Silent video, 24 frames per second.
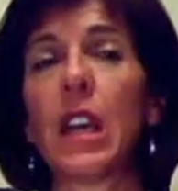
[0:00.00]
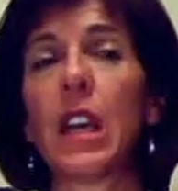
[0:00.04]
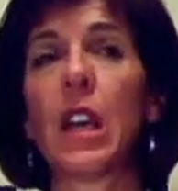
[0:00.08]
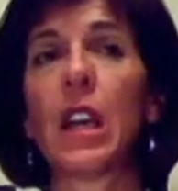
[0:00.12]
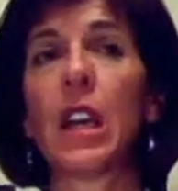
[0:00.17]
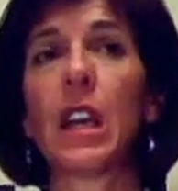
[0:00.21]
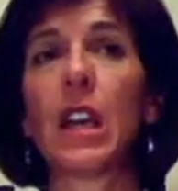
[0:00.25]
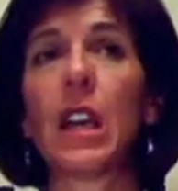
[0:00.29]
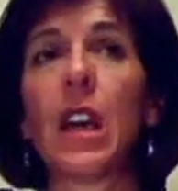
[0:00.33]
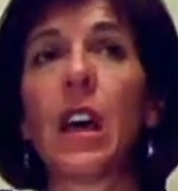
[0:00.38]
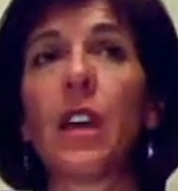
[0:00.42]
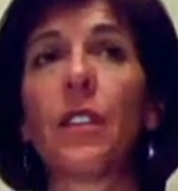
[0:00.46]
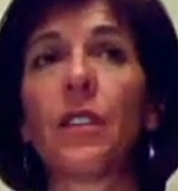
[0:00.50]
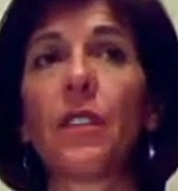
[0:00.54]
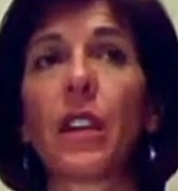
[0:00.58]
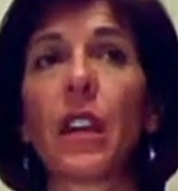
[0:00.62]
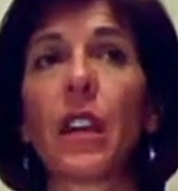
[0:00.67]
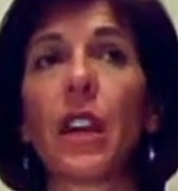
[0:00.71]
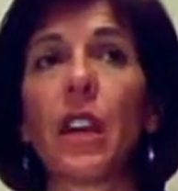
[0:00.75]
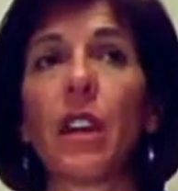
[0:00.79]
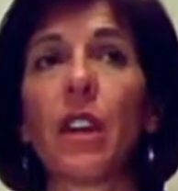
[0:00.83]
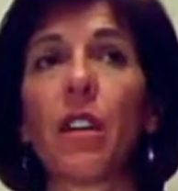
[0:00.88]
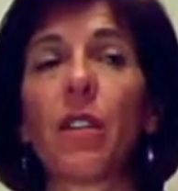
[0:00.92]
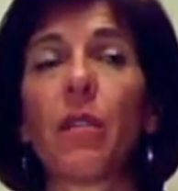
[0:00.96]
In
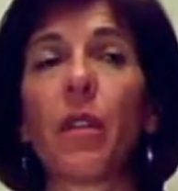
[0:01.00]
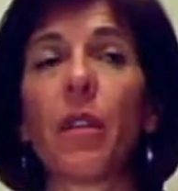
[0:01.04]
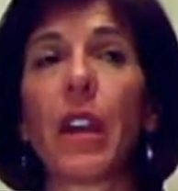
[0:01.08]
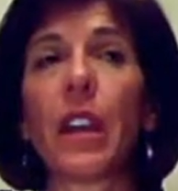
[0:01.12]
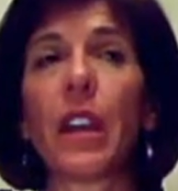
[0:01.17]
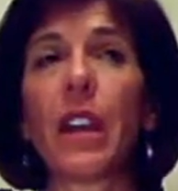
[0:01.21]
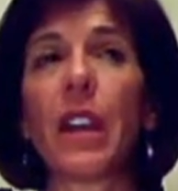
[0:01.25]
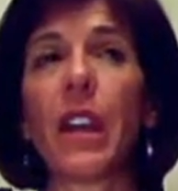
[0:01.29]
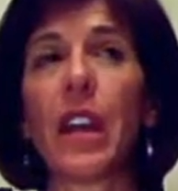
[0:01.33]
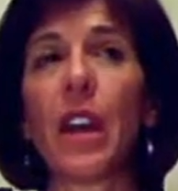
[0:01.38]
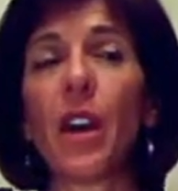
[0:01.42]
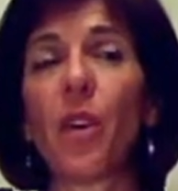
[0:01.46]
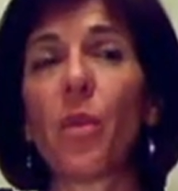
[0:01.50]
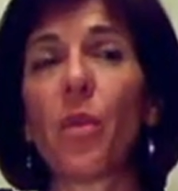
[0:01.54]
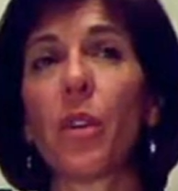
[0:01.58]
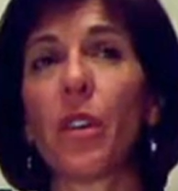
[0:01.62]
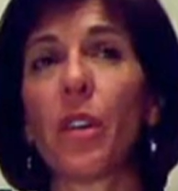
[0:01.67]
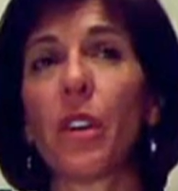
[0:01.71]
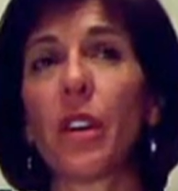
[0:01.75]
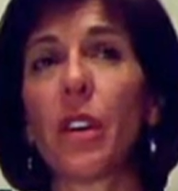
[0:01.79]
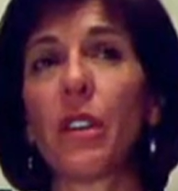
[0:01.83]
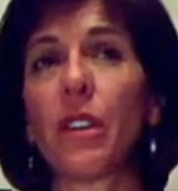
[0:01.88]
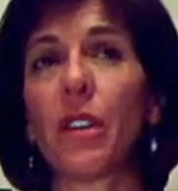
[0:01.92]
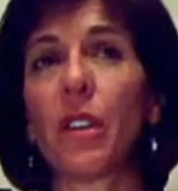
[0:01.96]
healthcare right now,
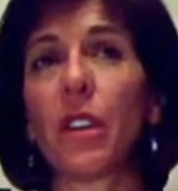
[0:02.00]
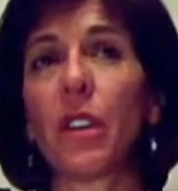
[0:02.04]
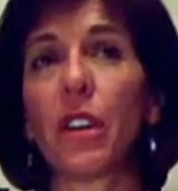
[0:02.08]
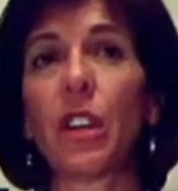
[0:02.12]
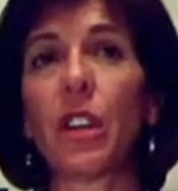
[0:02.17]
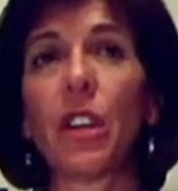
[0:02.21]
we're under